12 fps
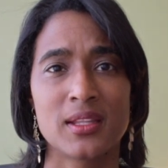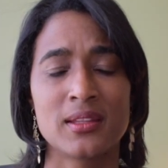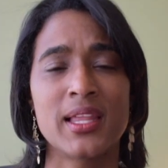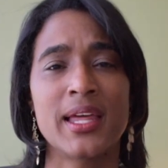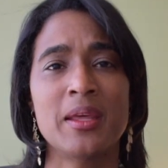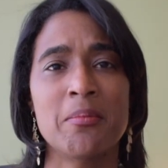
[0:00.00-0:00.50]

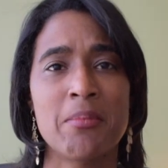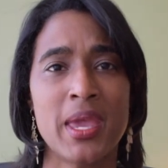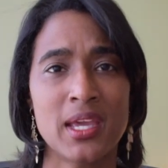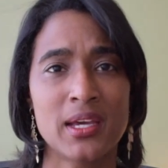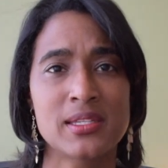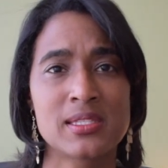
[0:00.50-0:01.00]
Let it
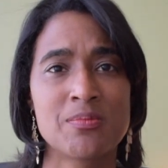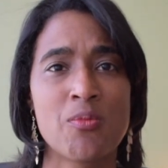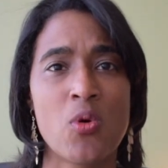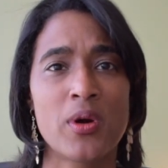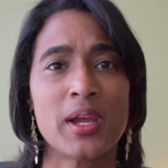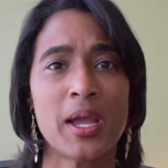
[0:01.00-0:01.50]
make us
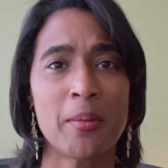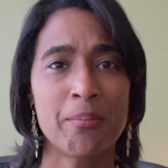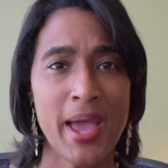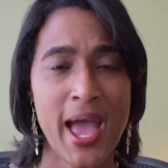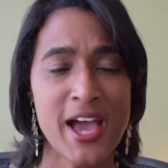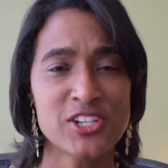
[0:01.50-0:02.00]
more
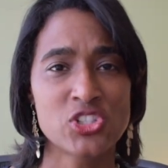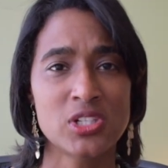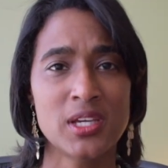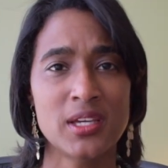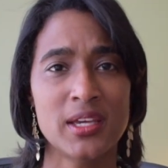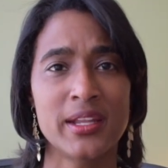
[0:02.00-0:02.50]

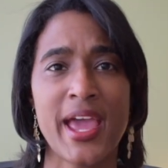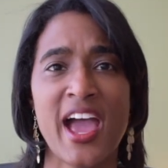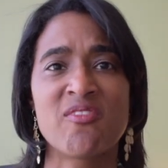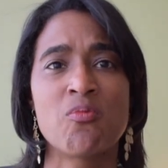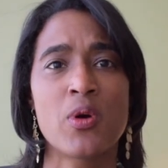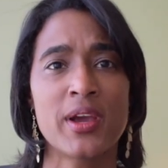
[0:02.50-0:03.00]
compassionate and
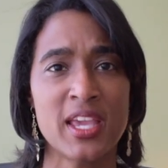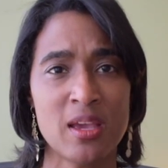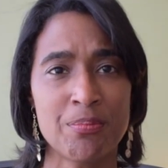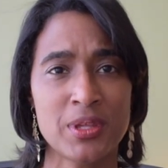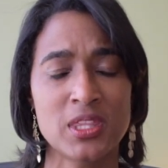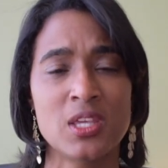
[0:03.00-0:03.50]
have more
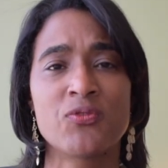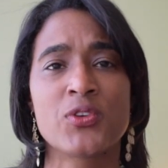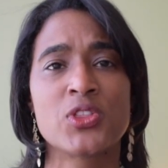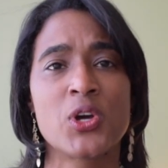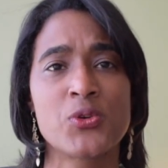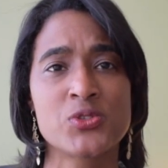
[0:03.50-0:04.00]
empathy
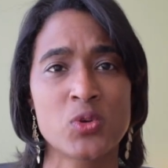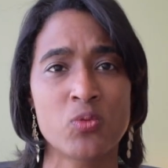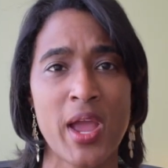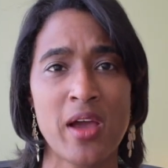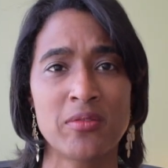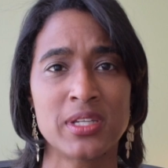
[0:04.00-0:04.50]
for those
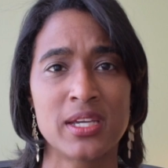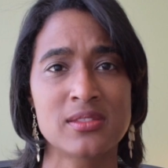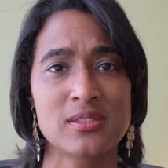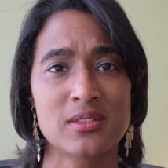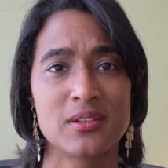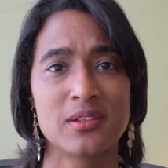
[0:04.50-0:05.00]
around
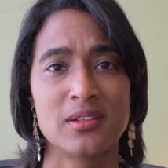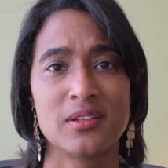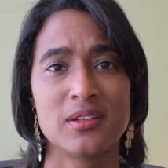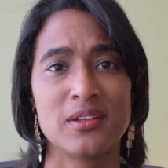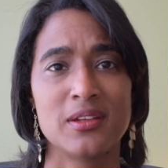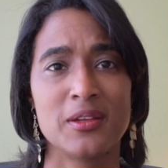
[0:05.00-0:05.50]
us.
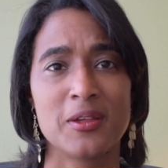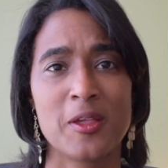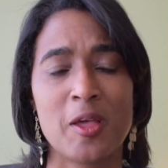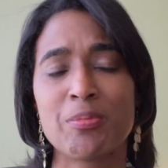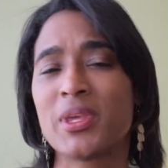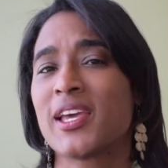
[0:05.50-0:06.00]

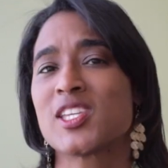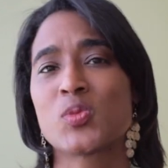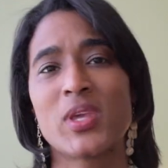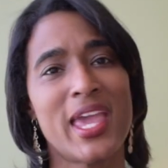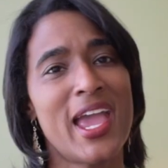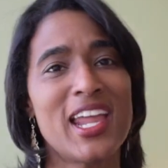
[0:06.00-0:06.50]
Because
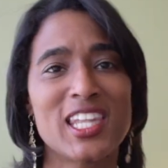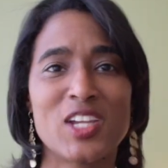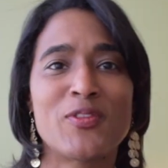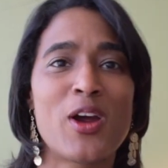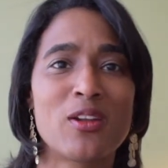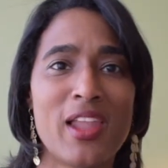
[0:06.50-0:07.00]
we can't
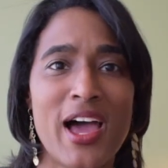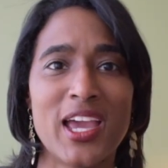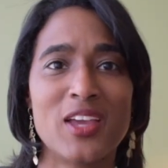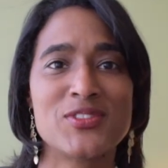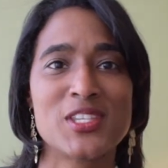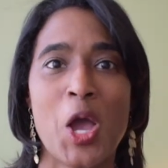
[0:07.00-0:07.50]
live our
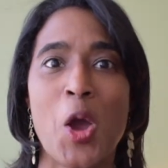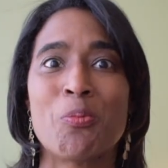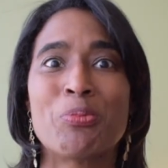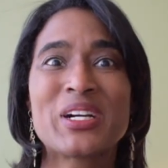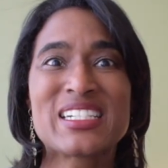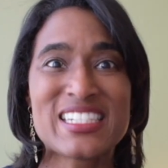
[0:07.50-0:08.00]
lives
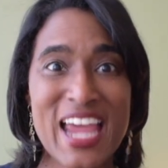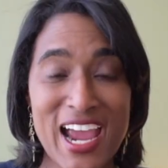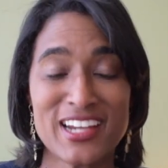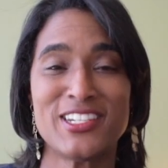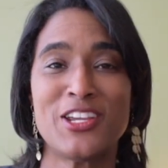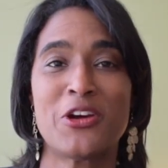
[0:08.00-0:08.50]

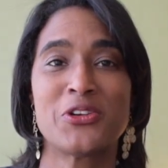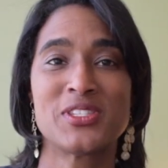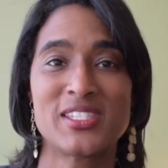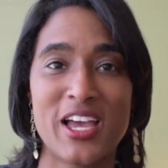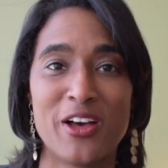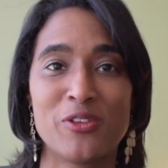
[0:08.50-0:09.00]
protecting
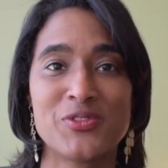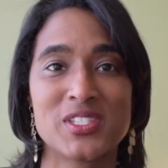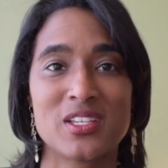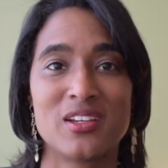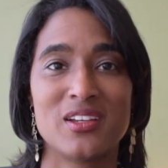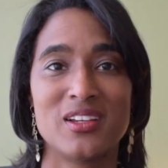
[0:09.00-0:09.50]
ourselves